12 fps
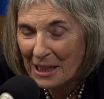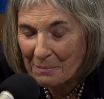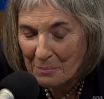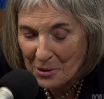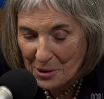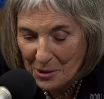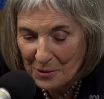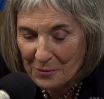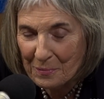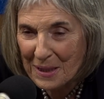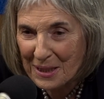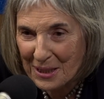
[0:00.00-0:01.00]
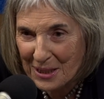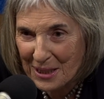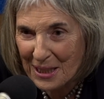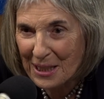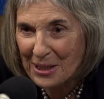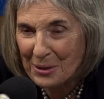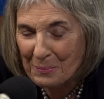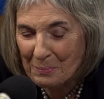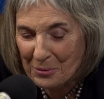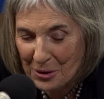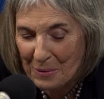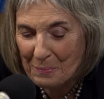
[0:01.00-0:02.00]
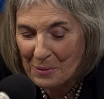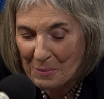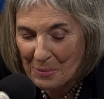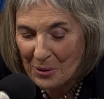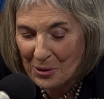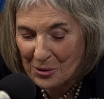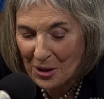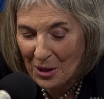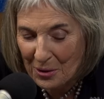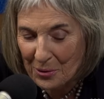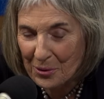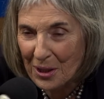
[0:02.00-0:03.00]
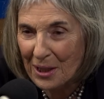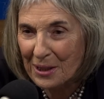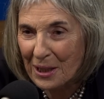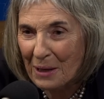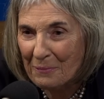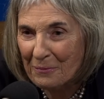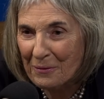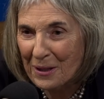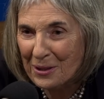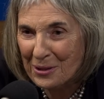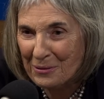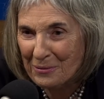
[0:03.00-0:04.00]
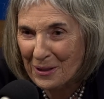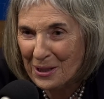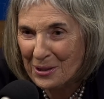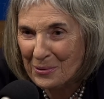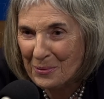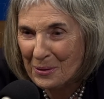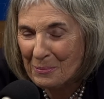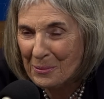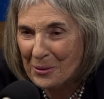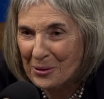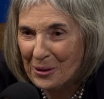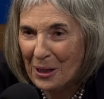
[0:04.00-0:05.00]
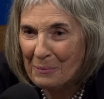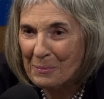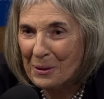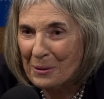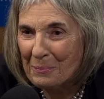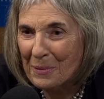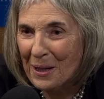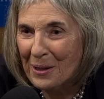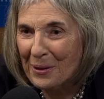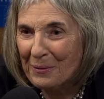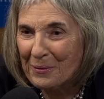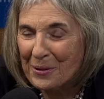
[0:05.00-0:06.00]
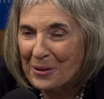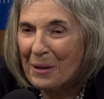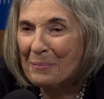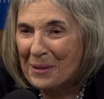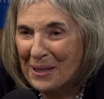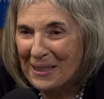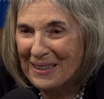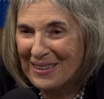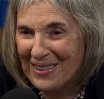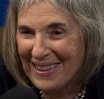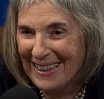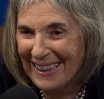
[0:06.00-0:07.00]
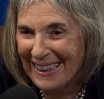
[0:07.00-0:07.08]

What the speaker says: It moved me to tears simply because I thought I'd come face to face with the person I'd been admiring for some years.